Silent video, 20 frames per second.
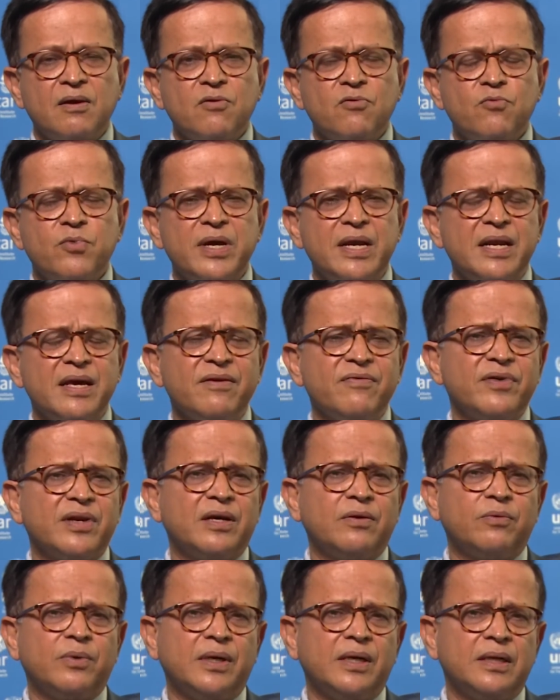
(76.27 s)
We live in
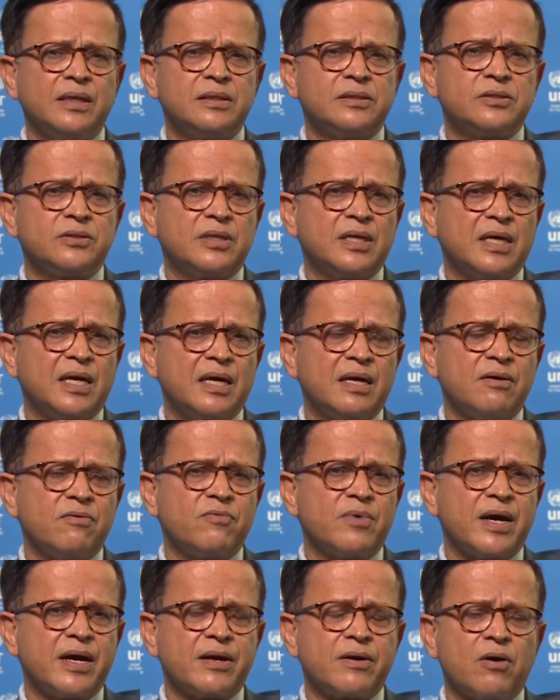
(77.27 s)
a world today
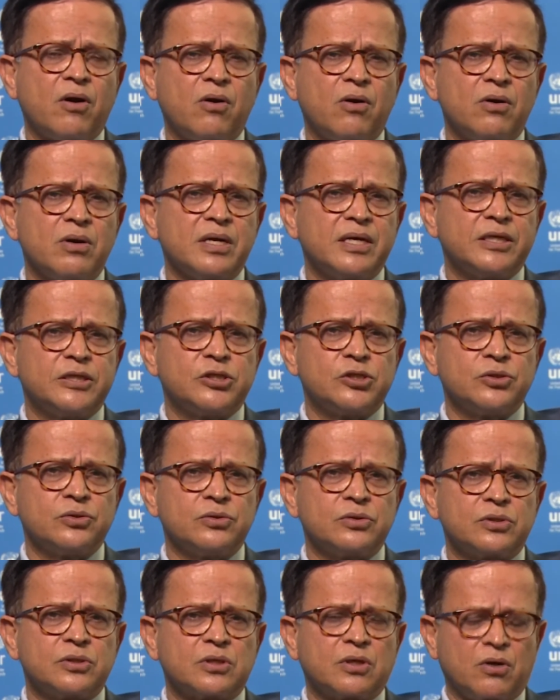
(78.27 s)
where all
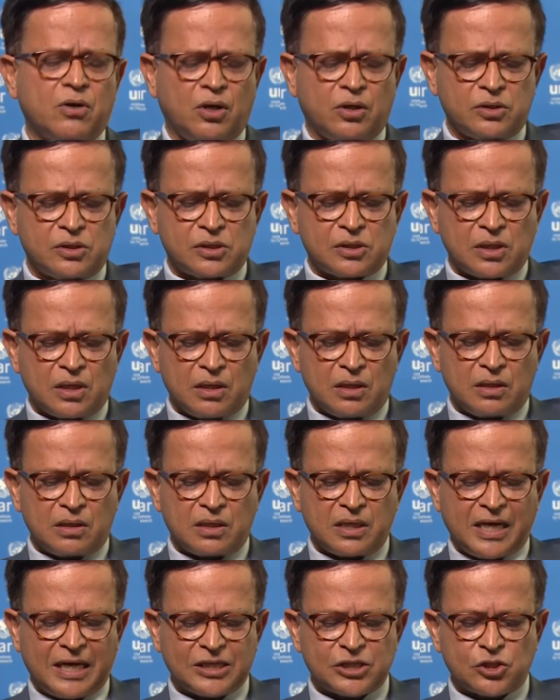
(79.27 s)
issues cross
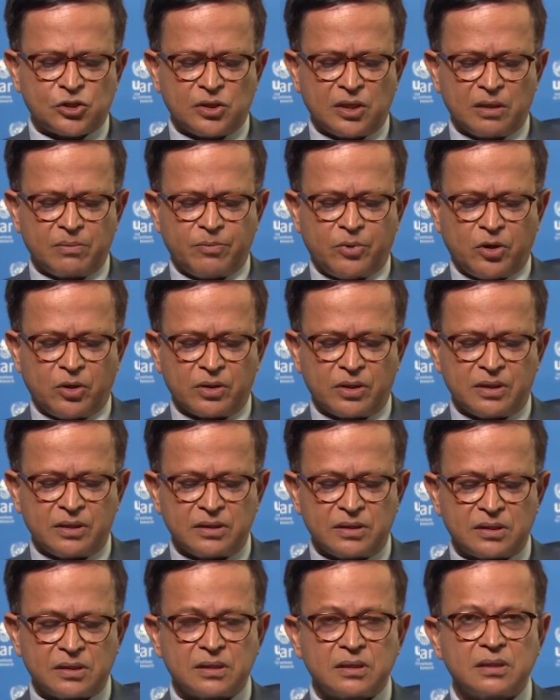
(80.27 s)
national
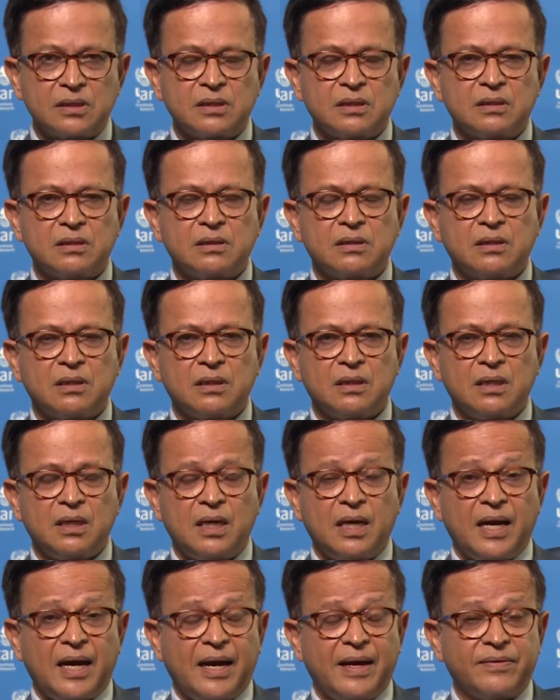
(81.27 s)
borders,
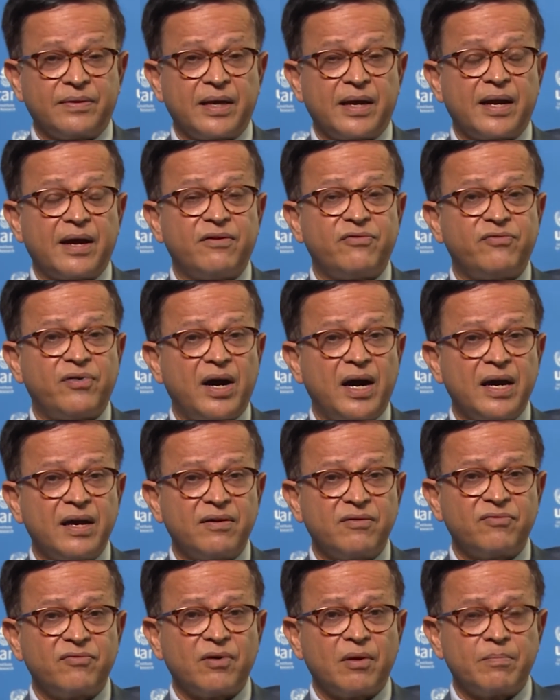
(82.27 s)
and there are
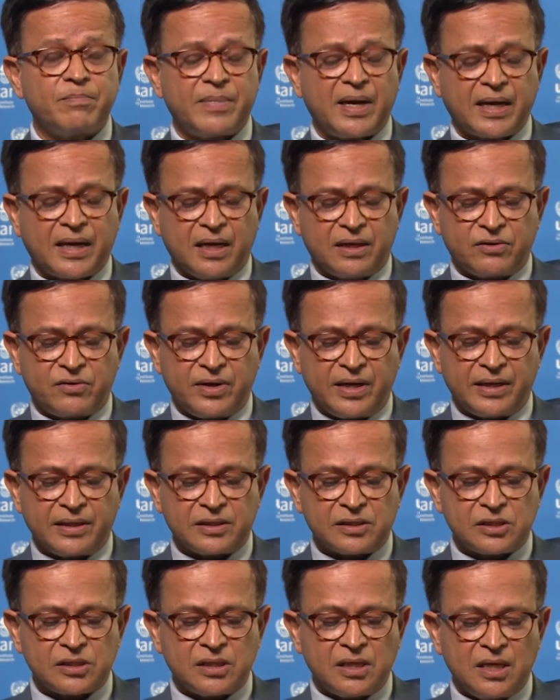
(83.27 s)
5 mega
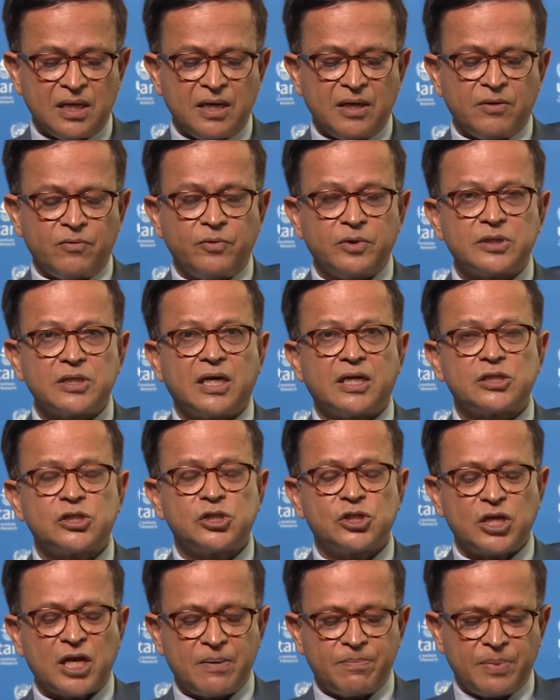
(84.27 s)
trends which are
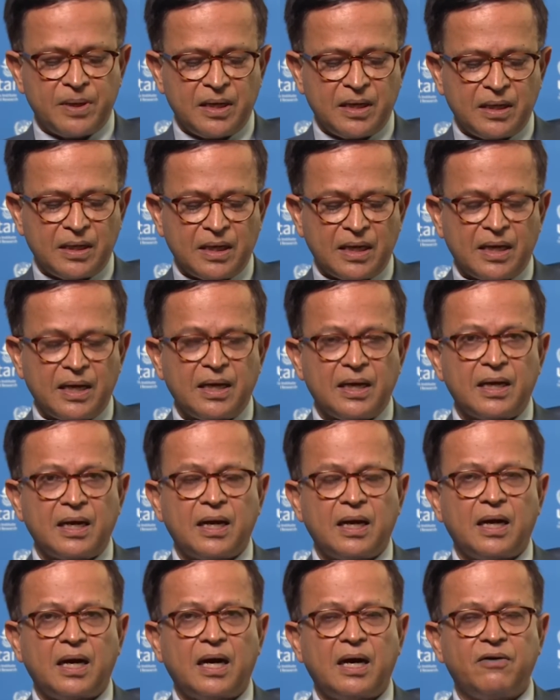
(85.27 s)
shaping
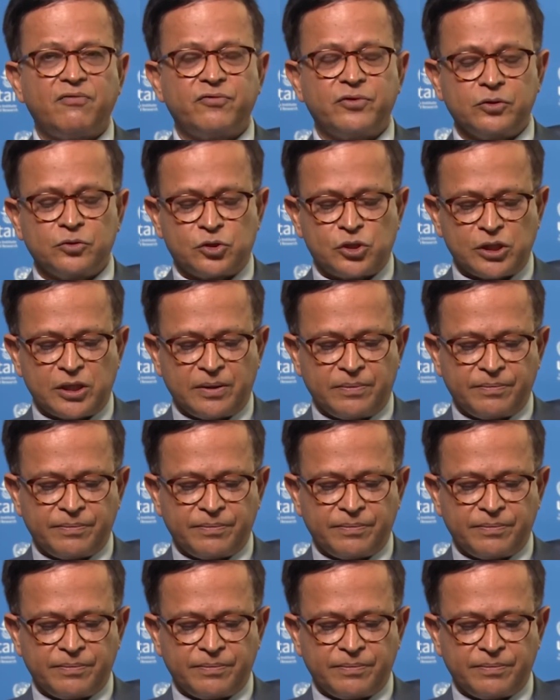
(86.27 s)
our future.